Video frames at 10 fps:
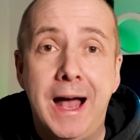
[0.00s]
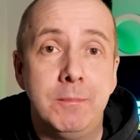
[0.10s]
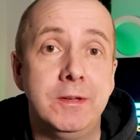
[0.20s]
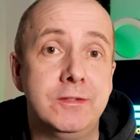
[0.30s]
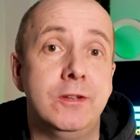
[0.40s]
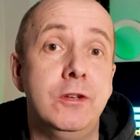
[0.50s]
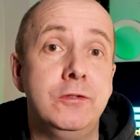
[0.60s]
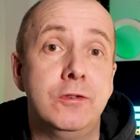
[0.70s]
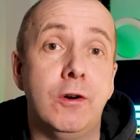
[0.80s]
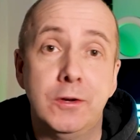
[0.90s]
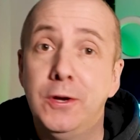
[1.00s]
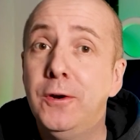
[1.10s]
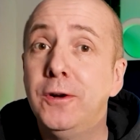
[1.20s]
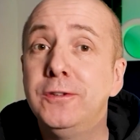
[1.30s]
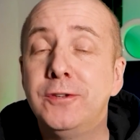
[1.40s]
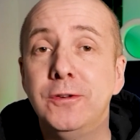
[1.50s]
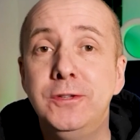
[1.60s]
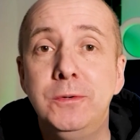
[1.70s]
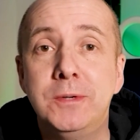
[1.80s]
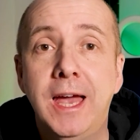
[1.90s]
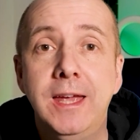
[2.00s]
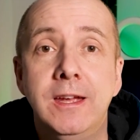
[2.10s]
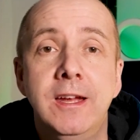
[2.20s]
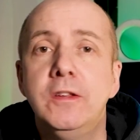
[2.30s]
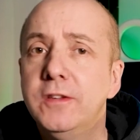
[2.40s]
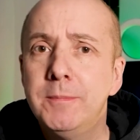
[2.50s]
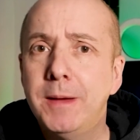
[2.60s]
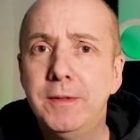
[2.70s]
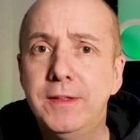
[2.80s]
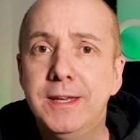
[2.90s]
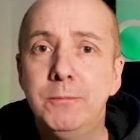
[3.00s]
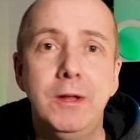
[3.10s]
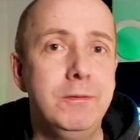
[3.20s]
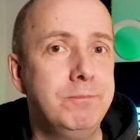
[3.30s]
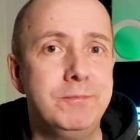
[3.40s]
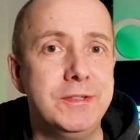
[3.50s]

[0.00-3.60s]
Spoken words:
Amazon.co.uk. So you might be thinking, well,